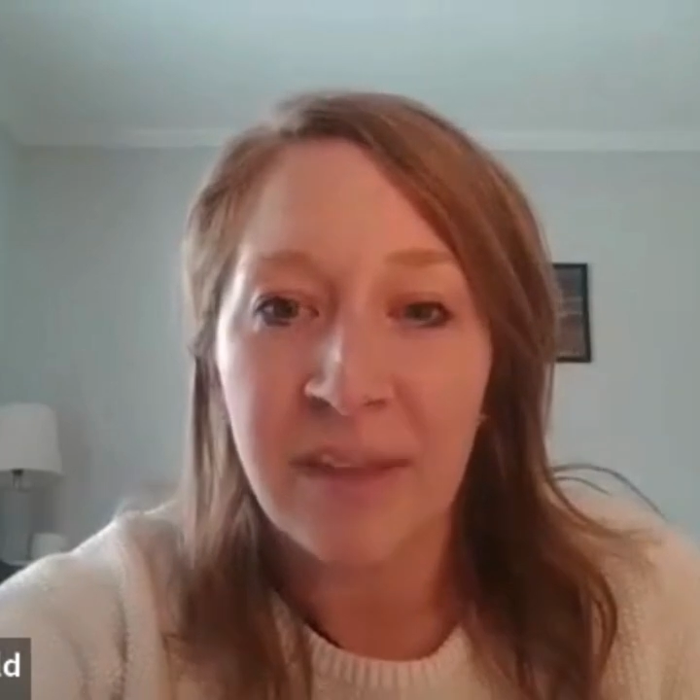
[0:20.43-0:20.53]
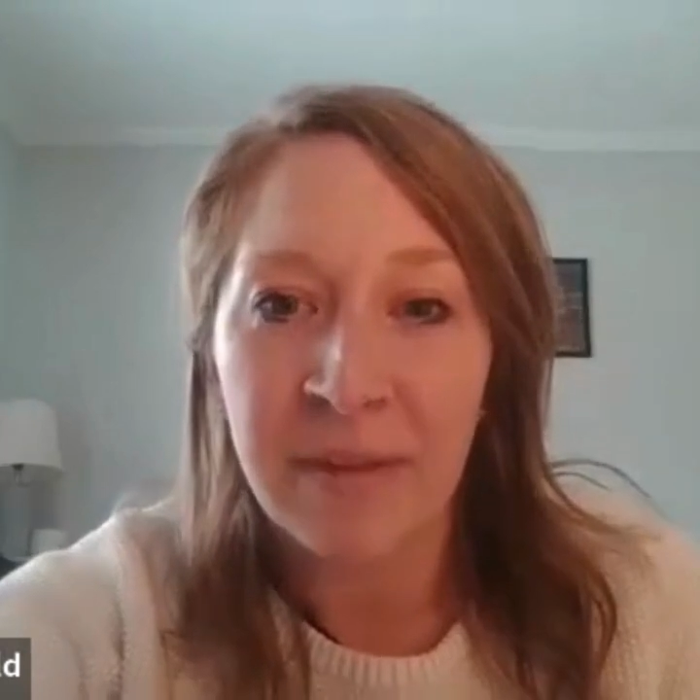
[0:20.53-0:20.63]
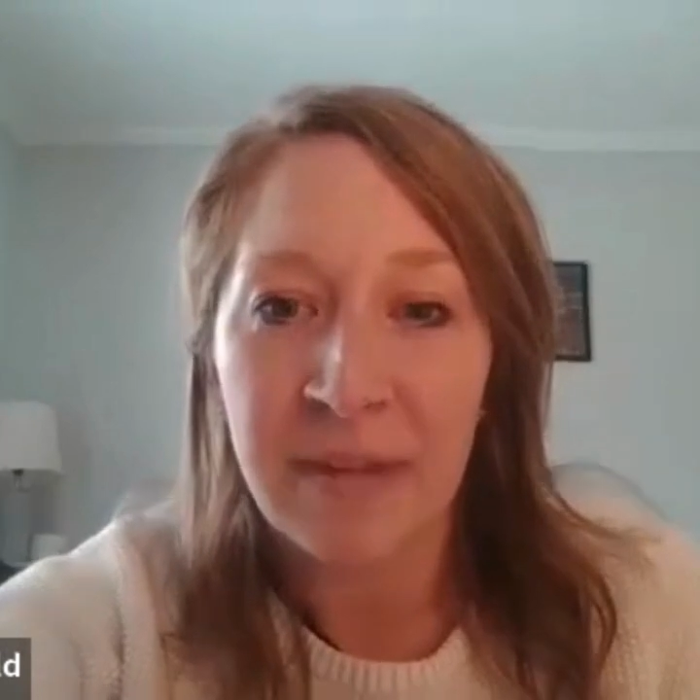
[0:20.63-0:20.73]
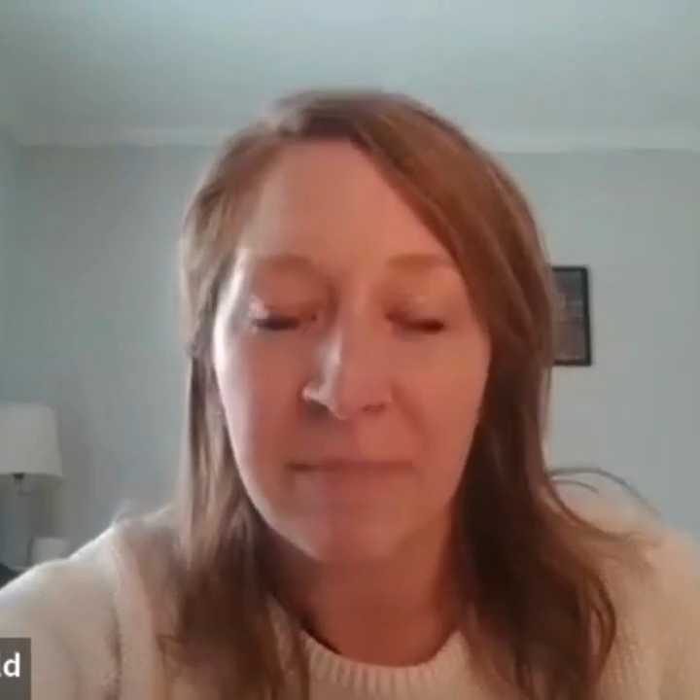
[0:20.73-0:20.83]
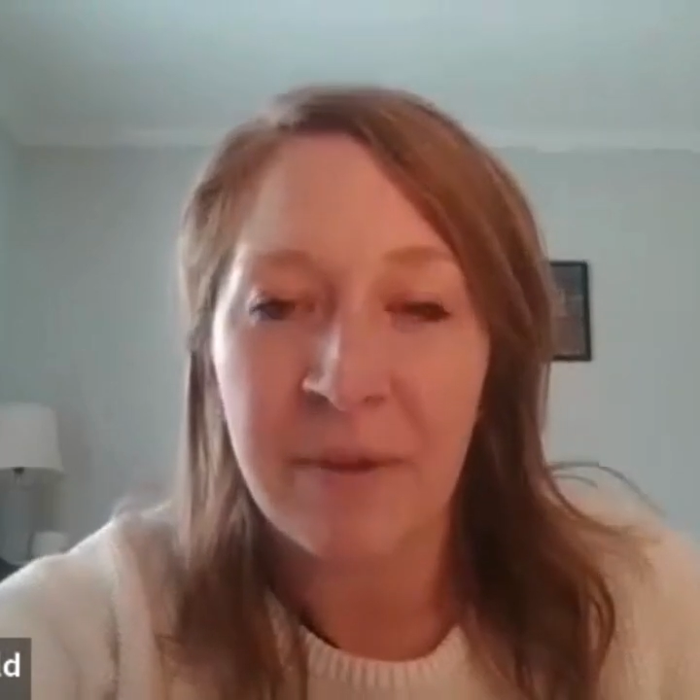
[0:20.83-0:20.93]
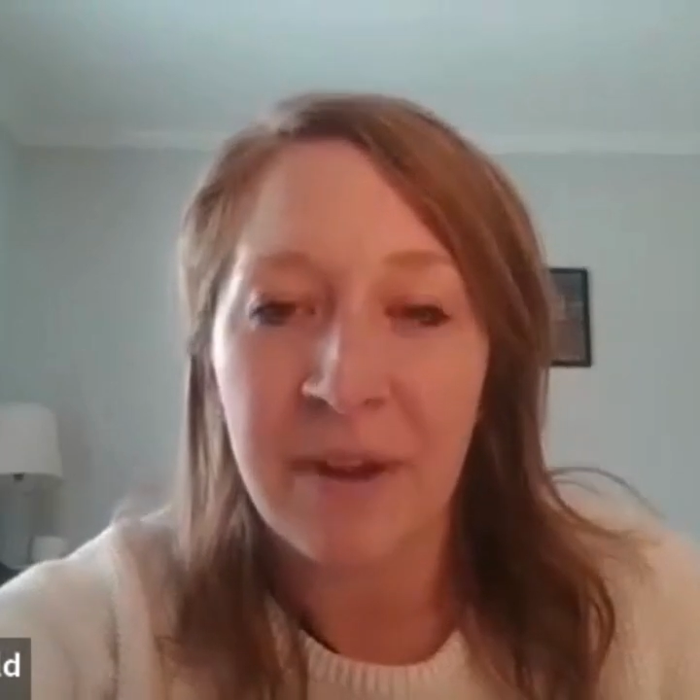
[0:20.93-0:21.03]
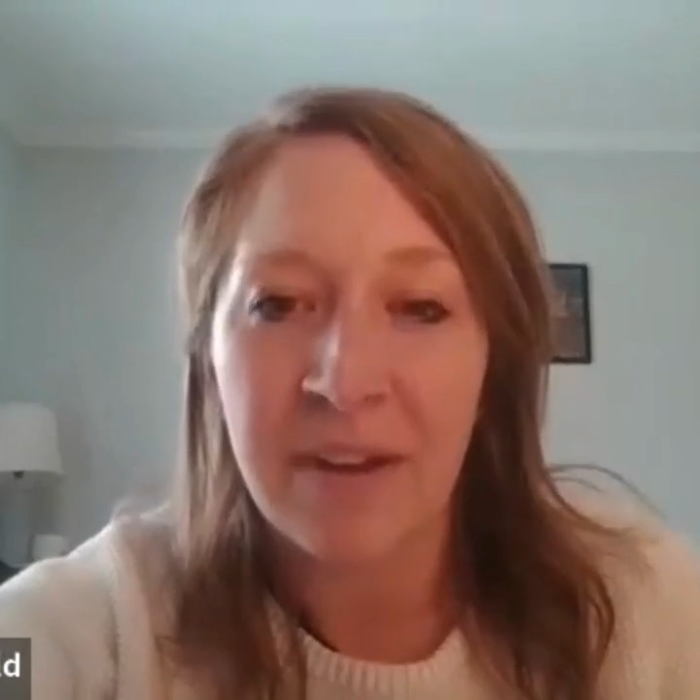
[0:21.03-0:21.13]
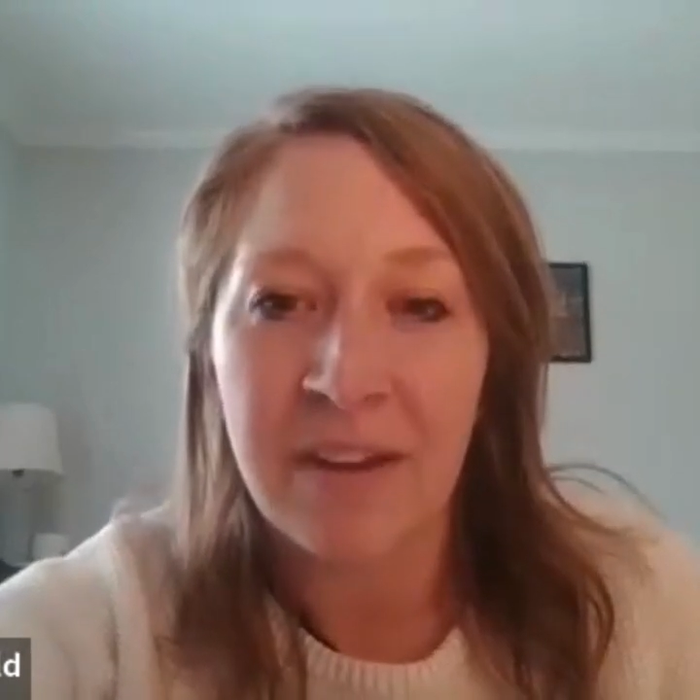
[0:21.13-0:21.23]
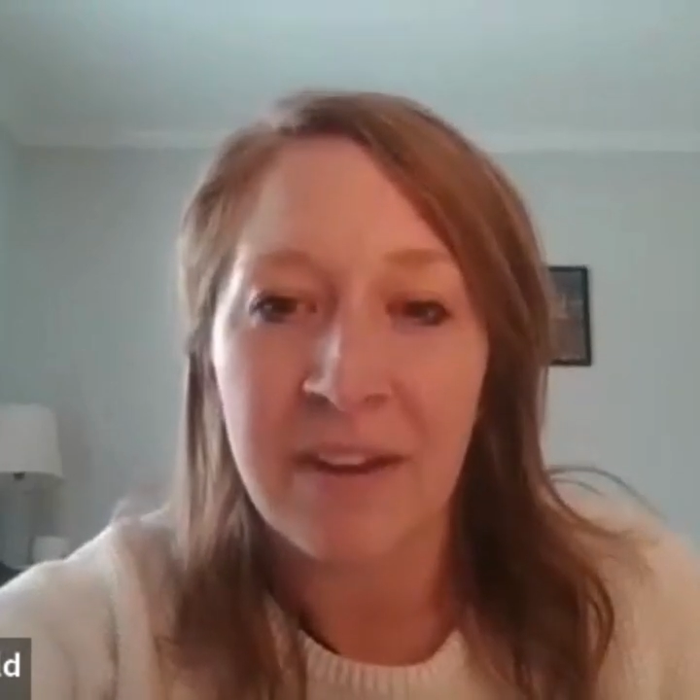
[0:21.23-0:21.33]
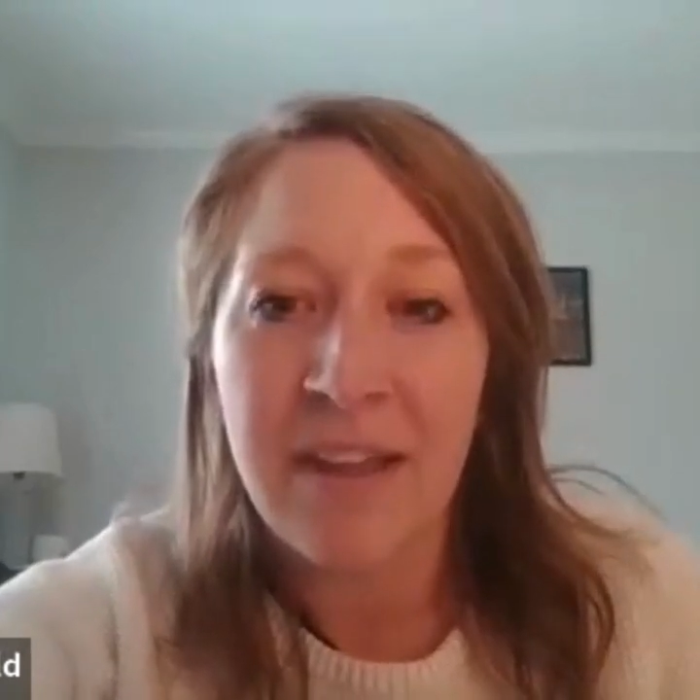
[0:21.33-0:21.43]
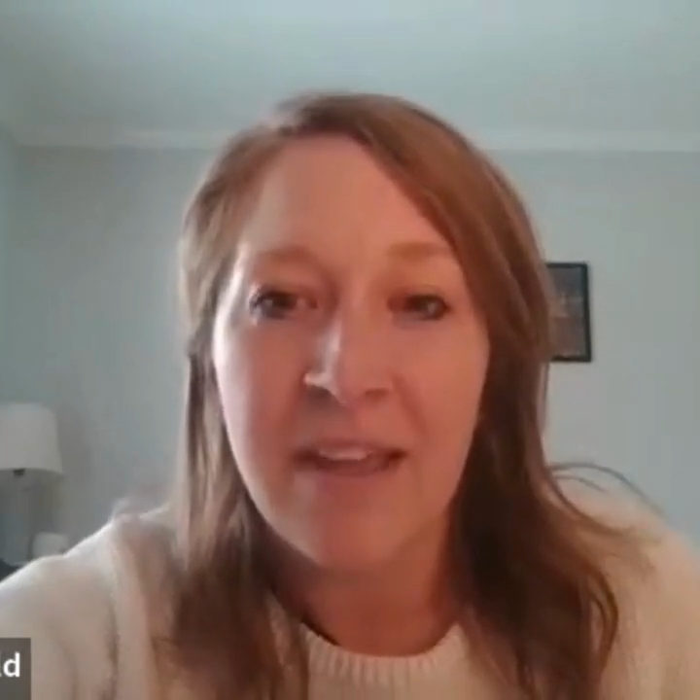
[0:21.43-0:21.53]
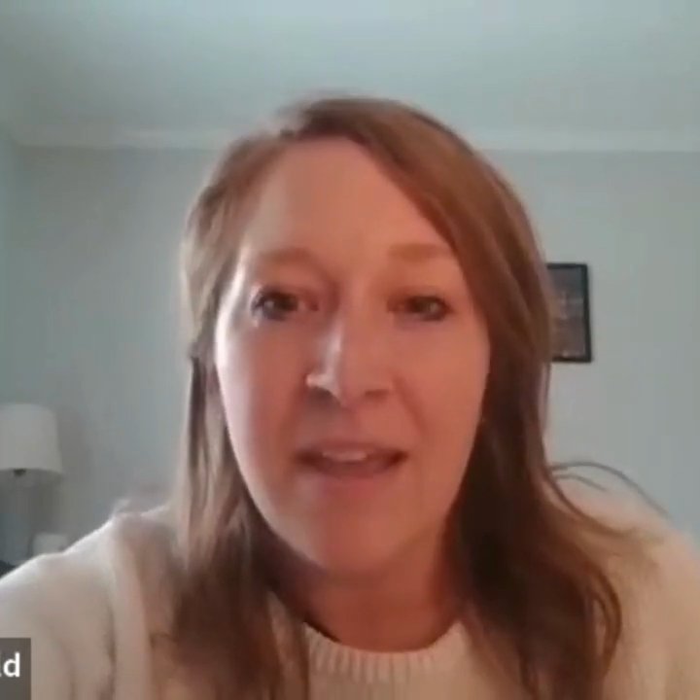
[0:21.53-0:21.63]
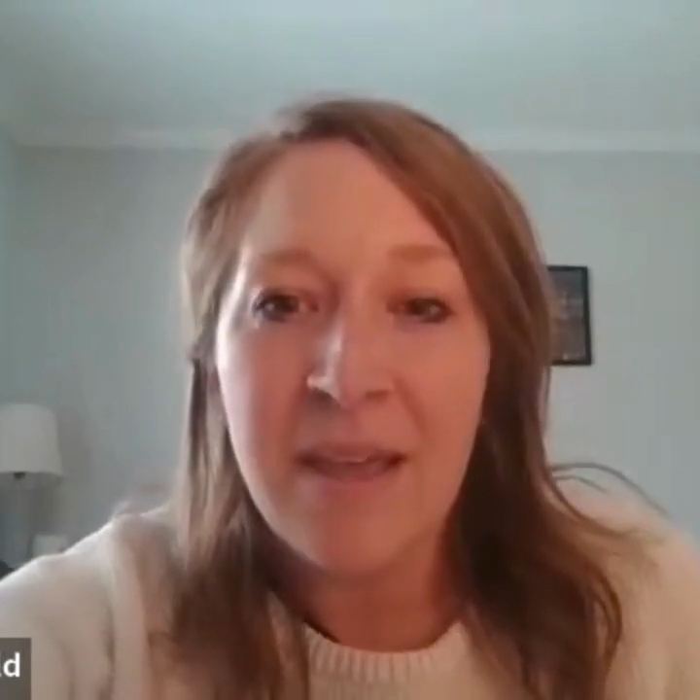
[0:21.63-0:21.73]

coming up on